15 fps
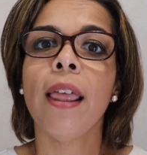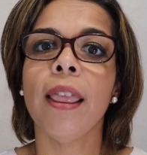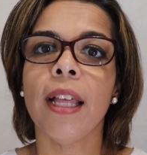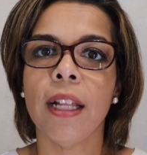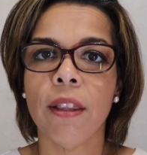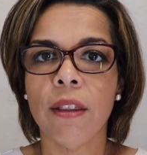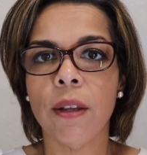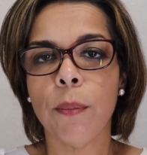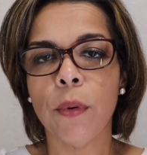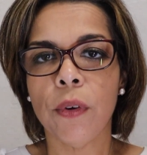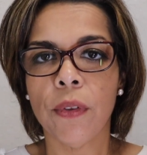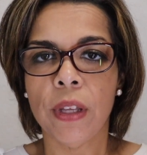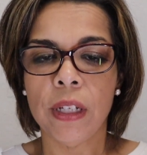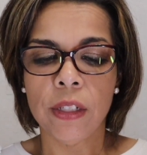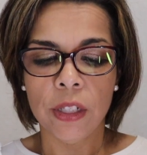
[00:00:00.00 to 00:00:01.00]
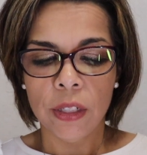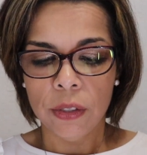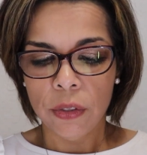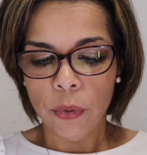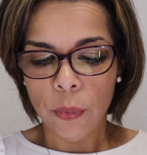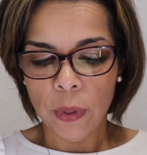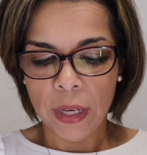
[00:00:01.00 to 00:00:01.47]
that's the
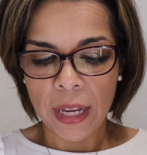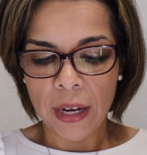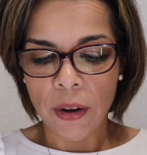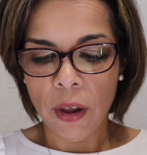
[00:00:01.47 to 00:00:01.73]
percentage you will get